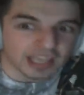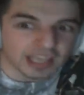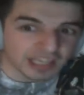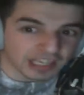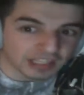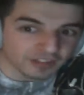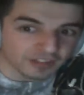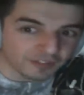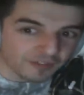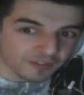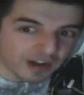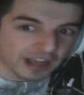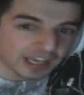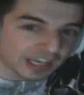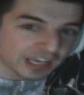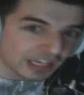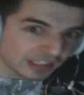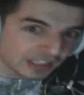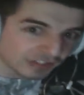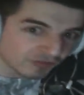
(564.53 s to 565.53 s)
he gets
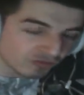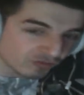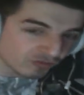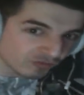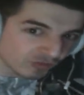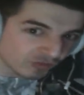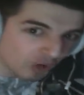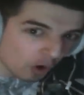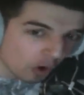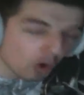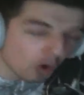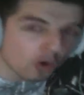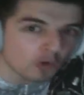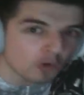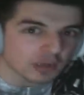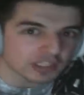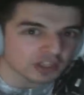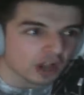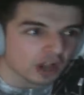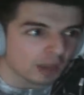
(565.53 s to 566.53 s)
fucking
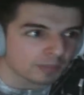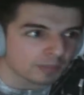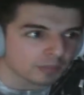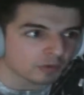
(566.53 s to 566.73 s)
all the time.